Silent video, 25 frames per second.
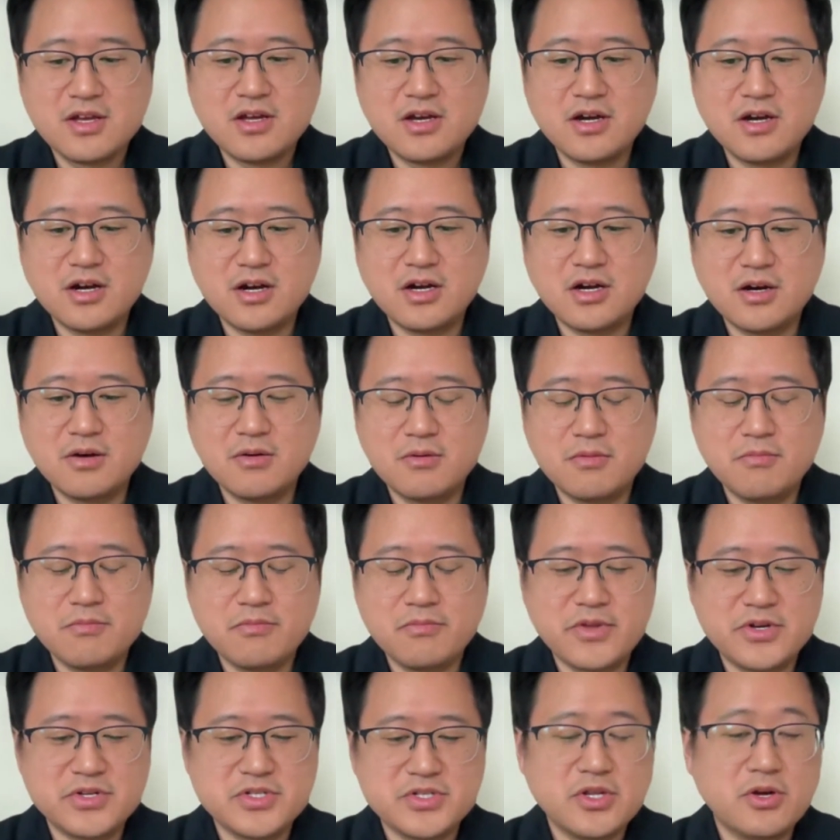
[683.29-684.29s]

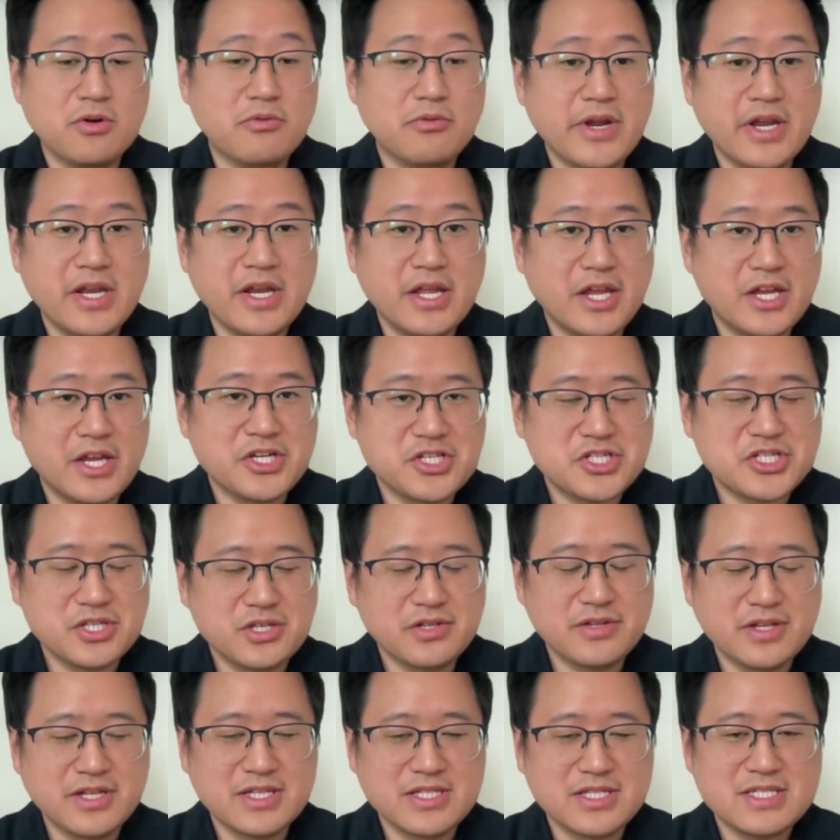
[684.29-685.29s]
There's no
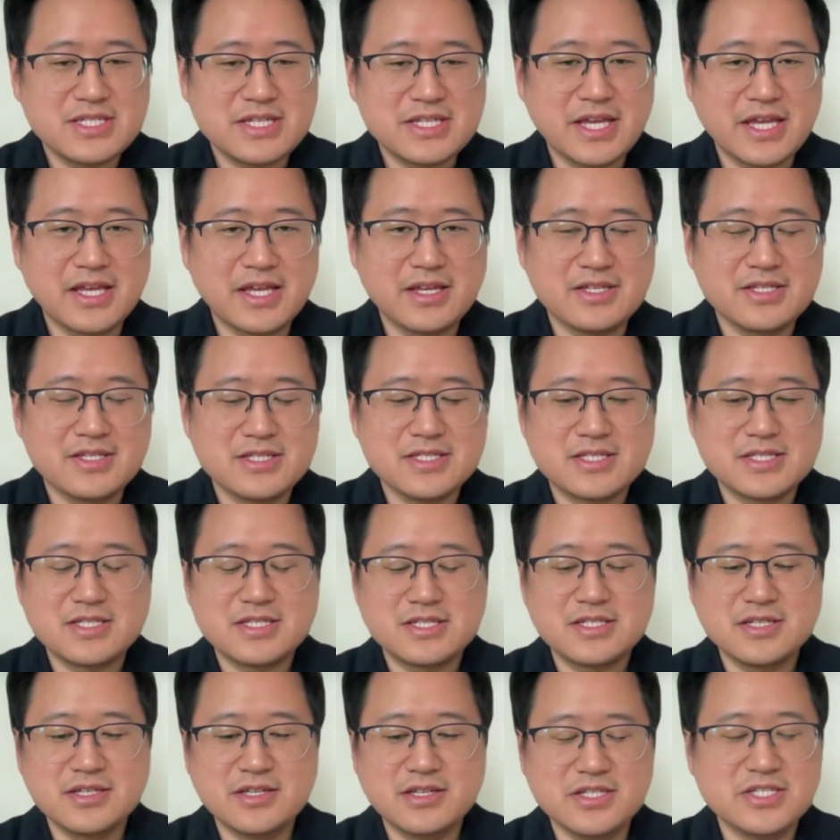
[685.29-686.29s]
radiation that
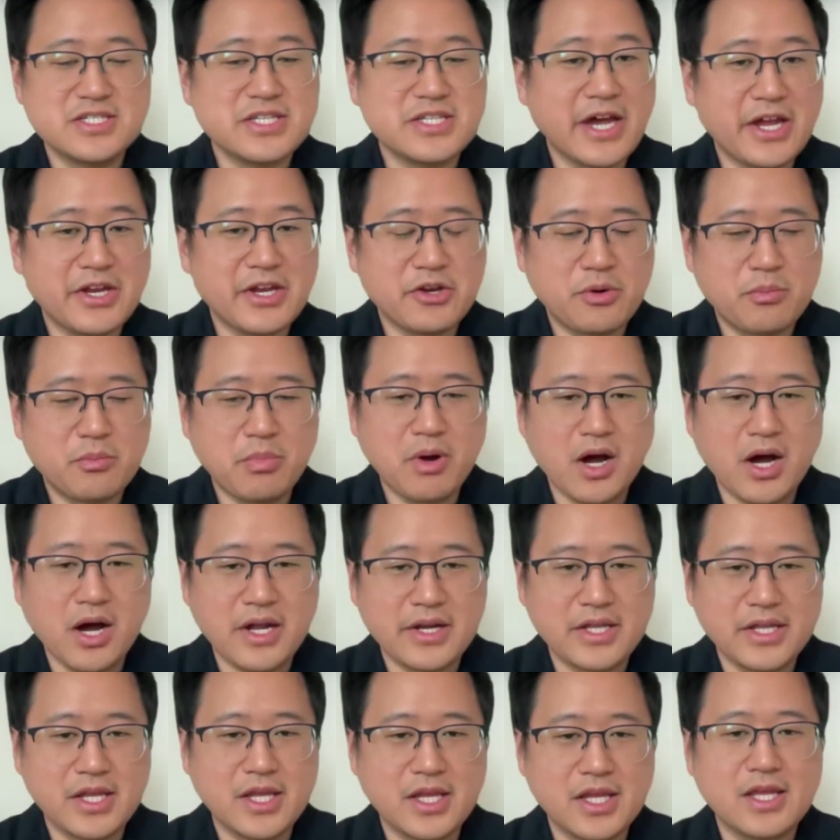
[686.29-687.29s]
stays inside your
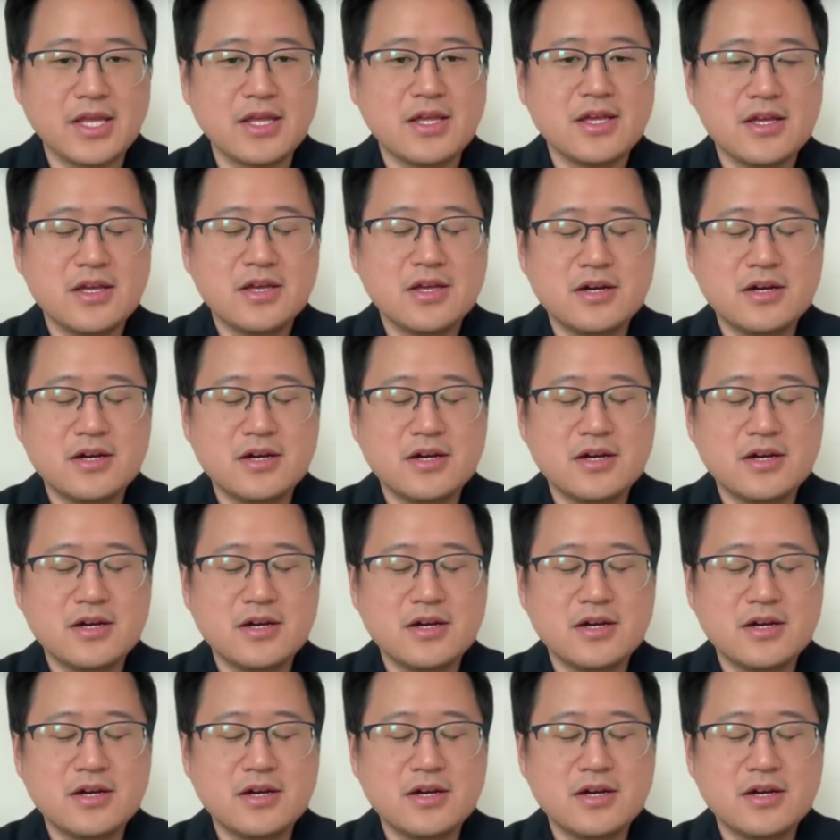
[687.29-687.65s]
body.